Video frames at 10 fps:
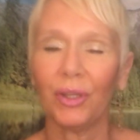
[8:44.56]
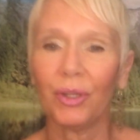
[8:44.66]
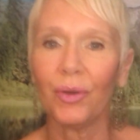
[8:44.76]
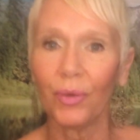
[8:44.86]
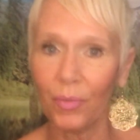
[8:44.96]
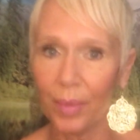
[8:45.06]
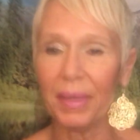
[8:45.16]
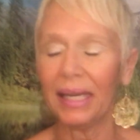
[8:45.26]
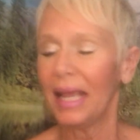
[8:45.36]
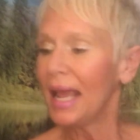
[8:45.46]
you're a
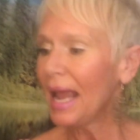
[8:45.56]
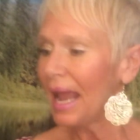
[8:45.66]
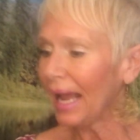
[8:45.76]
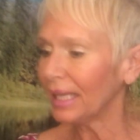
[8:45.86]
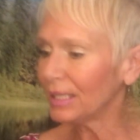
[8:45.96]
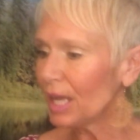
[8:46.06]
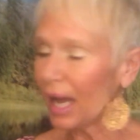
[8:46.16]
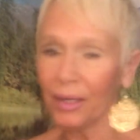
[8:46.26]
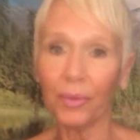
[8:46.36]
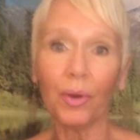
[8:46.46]
woman. And
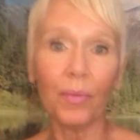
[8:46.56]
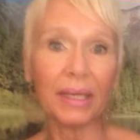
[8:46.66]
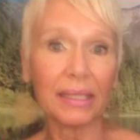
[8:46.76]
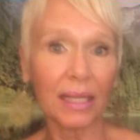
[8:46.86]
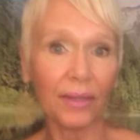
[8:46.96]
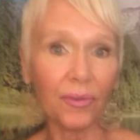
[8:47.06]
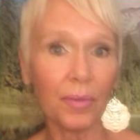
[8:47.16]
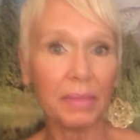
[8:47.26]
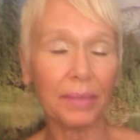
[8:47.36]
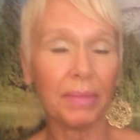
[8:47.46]
I don't know what it's like
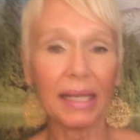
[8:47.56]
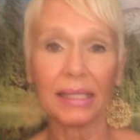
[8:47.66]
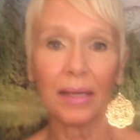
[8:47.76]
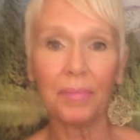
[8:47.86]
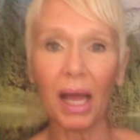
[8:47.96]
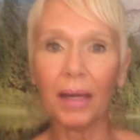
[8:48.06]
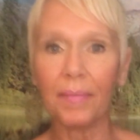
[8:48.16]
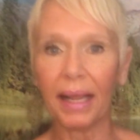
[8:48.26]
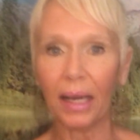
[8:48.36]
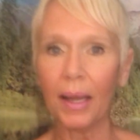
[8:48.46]
for men because I'm not a
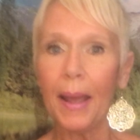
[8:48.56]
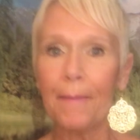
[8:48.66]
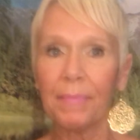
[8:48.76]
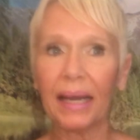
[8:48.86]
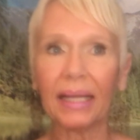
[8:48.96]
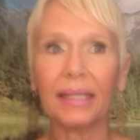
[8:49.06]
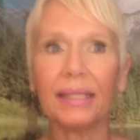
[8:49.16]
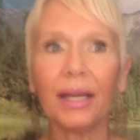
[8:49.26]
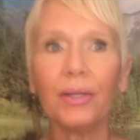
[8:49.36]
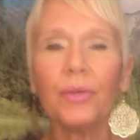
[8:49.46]
man, but I can
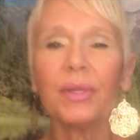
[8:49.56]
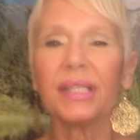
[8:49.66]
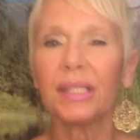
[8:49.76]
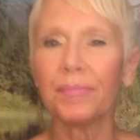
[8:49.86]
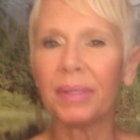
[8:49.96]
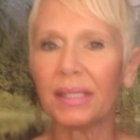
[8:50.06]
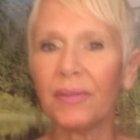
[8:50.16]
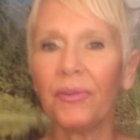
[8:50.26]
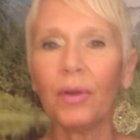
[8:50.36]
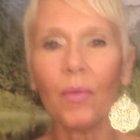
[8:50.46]
tell you the
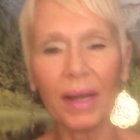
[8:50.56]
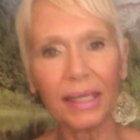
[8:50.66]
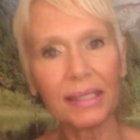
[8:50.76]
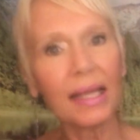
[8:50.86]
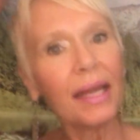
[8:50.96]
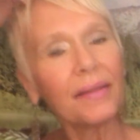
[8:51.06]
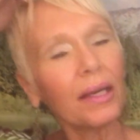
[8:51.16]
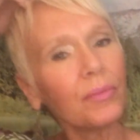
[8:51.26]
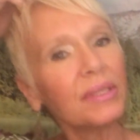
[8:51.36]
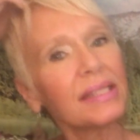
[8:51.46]
specific ways
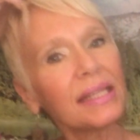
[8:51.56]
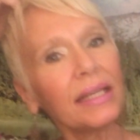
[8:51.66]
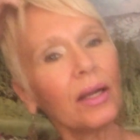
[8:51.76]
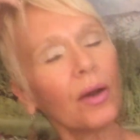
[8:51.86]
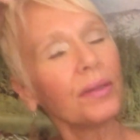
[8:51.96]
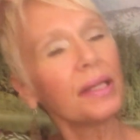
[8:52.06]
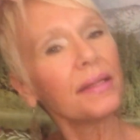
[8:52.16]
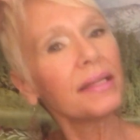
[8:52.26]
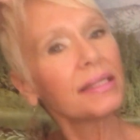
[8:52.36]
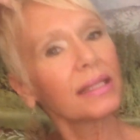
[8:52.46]
that it was sitting on
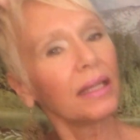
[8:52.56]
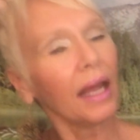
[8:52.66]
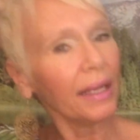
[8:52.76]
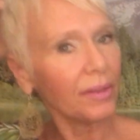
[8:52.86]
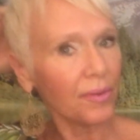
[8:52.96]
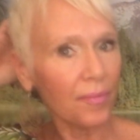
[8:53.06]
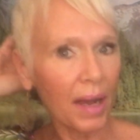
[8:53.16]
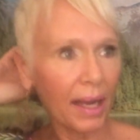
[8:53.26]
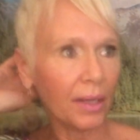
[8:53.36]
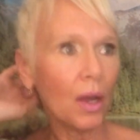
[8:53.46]
this client of
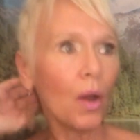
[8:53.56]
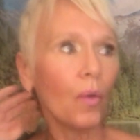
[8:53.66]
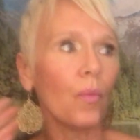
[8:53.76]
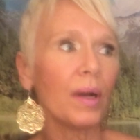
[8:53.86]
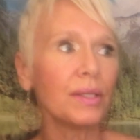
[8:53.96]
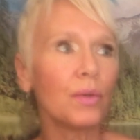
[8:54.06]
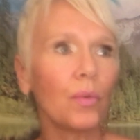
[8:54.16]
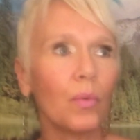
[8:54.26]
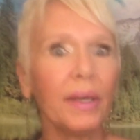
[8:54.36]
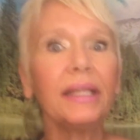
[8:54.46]
mine was
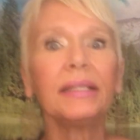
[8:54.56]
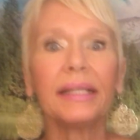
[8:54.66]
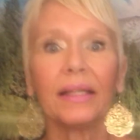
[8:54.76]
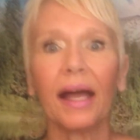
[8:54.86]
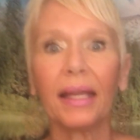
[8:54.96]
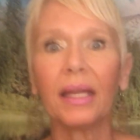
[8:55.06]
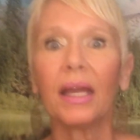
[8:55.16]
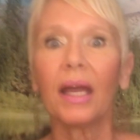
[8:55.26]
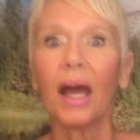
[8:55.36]
really like,